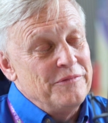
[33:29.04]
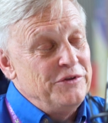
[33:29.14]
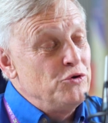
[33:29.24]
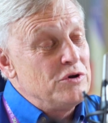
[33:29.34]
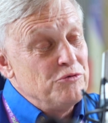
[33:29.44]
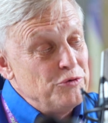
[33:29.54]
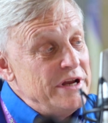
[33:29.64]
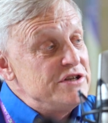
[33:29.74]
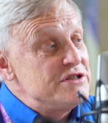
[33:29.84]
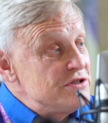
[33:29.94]
you can
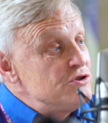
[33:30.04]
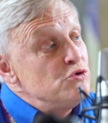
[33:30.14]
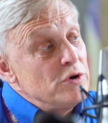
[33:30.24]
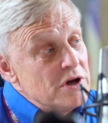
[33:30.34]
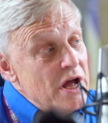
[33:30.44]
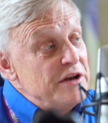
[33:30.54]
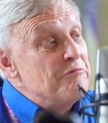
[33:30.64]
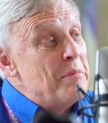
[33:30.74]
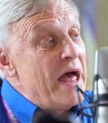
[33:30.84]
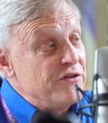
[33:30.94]
reach to a kind
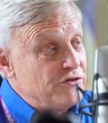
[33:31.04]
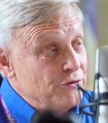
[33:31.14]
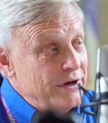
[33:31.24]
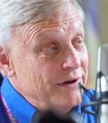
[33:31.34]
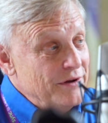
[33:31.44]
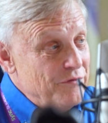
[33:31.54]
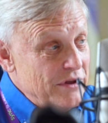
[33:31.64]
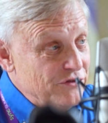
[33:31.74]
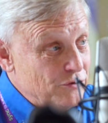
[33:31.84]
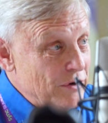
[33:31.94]
of mastery of
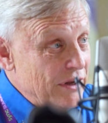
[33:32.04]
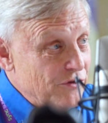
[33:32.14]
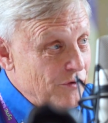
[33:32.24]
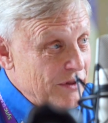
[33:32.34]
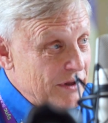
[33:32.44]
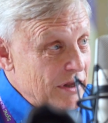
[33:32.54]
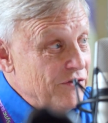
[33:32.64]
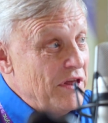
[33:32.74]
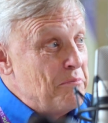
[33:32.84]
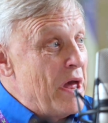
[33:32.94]
these screens for the
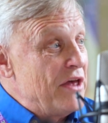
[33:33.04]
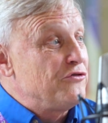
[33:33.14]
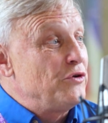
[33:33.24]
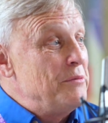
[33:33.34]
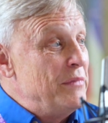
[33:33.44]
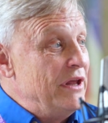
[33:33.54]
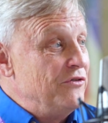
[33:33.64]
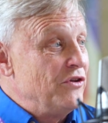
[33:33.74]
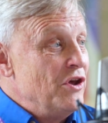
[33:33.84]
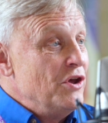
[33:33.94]
kids. And mastery
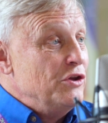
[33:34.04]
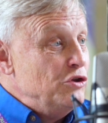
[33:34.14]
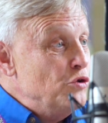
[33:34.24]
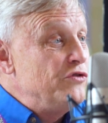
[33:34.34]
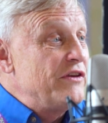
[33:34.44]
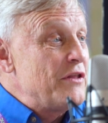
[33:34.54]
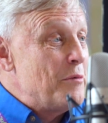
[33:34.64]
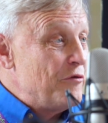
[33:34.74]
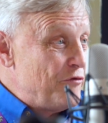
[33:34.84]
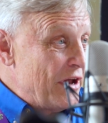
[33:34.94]
means using them
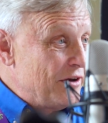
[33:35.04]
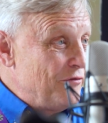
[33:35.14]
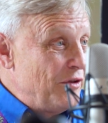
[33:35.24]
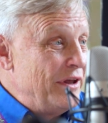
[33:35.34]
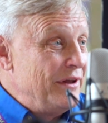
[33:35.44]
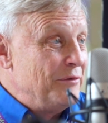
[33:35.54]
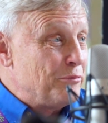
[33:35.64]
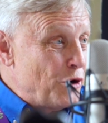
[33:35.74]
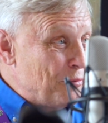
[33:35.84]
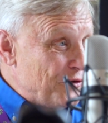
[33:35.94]
effectively,
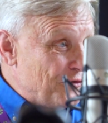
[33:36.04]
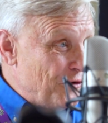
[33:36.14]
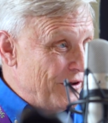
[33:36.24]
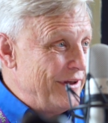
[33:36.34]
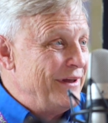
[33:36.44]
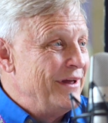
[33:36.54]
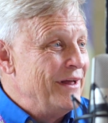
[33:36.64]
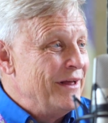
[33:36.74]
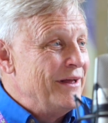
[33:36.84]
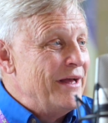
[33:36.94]
purposefully,
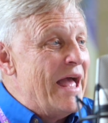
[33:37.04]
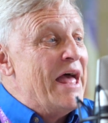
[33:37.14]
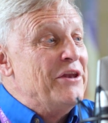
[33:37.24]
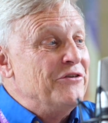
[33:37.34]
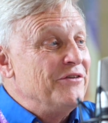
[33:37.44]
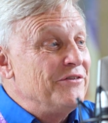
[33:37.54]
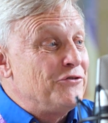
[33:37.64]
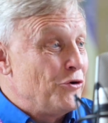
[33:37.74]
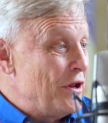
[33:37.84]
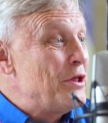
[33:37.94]
and
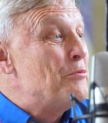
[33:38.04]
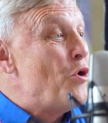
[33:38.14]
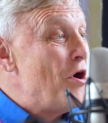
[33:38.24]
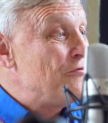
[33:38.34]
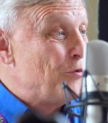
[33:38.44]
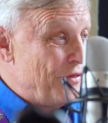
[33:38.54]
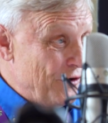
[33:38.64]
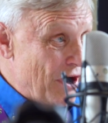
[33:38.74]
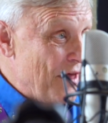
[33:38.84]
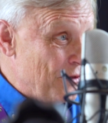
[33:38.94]
turning them off when they're
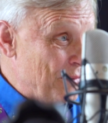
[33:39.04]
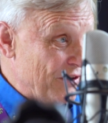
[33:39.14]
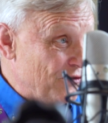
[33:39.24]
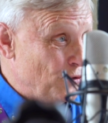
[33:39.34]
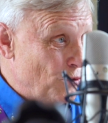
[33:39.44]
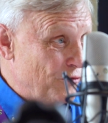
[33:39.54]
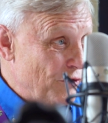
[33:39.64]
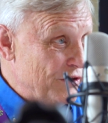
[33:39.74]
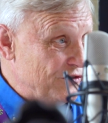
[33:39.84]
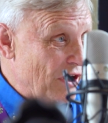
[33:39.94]
not the best tool for
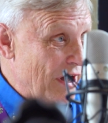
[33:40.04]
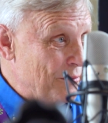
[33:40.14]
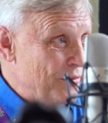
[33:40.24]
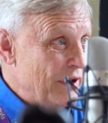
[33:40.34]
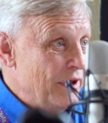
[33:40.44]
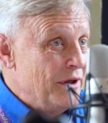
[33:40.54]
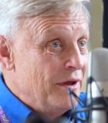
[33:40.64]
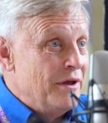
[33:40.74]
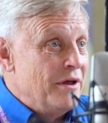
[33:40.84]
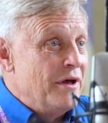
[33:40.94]
the job,
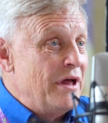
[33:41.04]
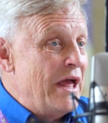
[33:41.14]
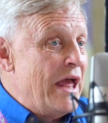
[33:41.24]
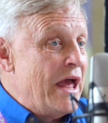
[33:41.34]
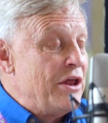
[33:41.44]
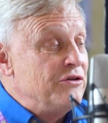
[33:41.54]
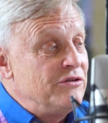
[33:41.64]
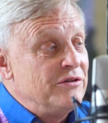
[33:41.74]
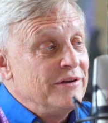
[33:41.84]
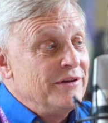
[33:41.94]

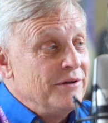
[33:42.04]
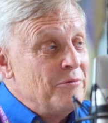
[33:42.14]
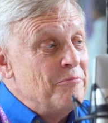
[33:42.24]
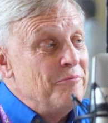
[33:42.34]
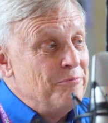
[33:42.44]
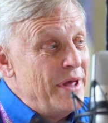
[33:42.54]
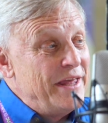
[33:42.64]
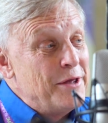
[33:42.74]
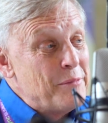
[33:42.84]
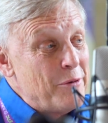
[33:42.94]
and
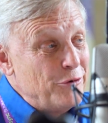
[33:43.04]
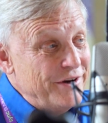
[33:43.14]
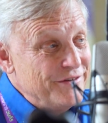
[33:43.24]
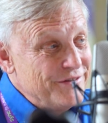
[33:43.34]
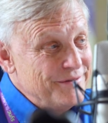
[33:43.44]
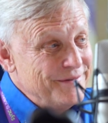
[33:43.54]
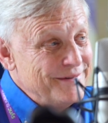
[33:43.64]
making memories.